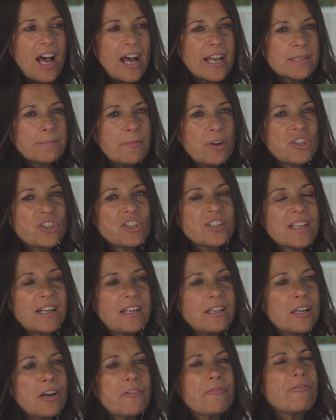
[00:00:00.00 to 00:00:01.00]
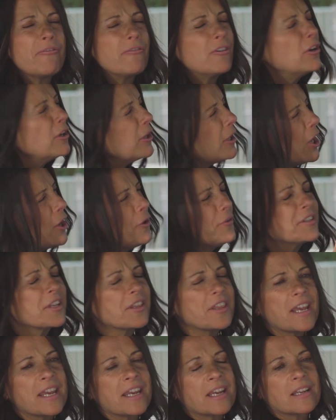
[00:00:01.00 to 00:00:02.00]
as much as I love loads of
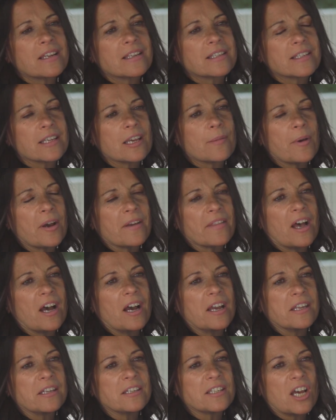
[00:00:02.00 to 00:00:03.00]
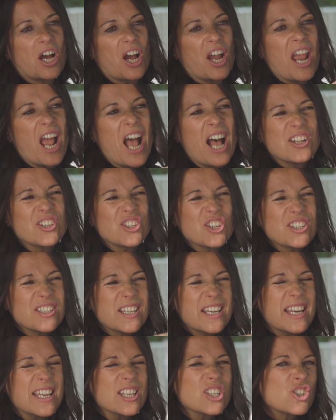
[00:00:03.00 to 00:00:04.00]
things about the Hyundai, I just
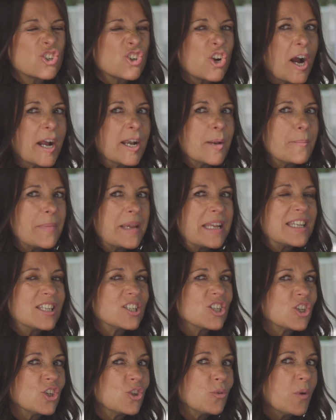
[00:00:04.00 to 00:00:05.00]
think it's trying a bit too